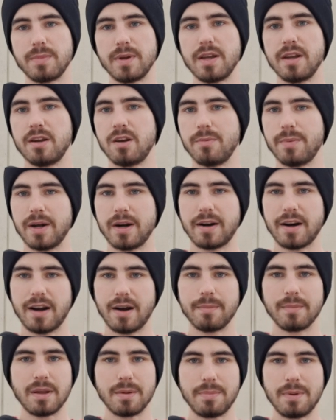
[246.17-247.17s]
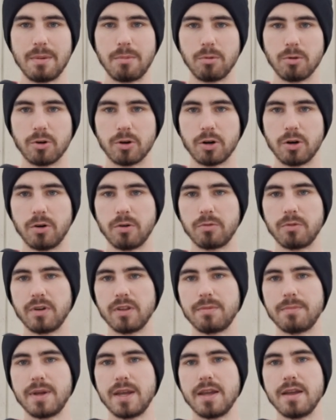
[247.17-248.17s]
me, no matter how many people are going
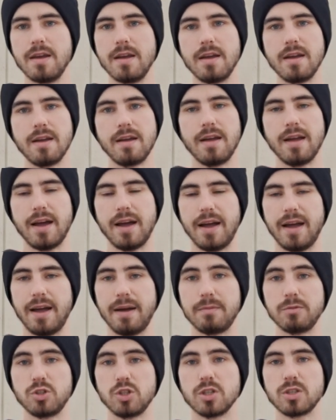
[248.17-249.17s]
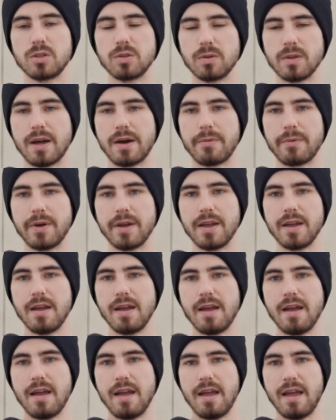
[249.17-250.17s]
with me, just so that way
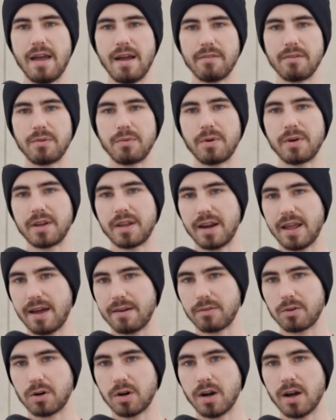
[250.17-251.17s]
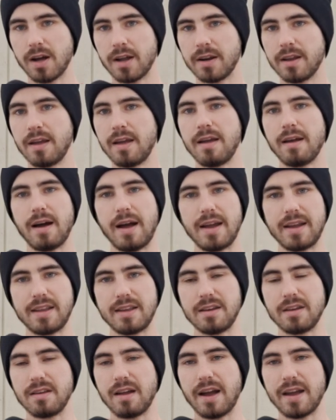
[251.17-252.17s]
everyone can have a rod.
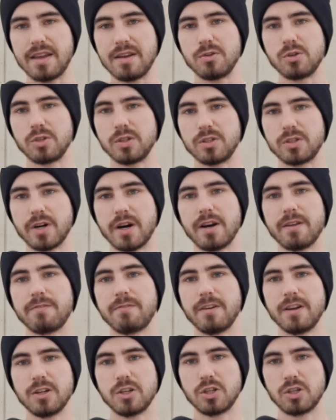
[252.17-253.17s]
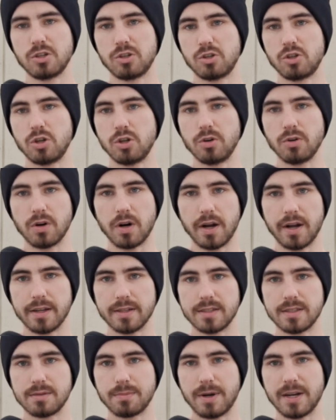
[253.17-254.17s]
I usually try to fish 2
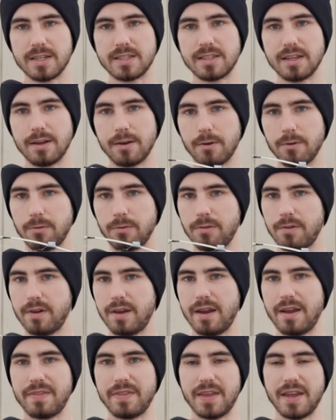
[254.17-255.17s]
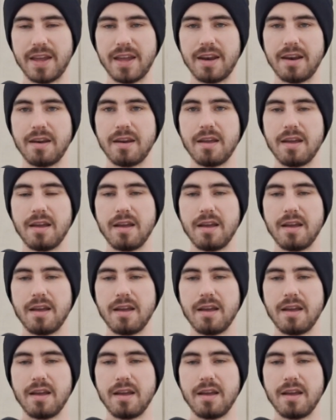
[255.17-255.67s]
rods myself, and then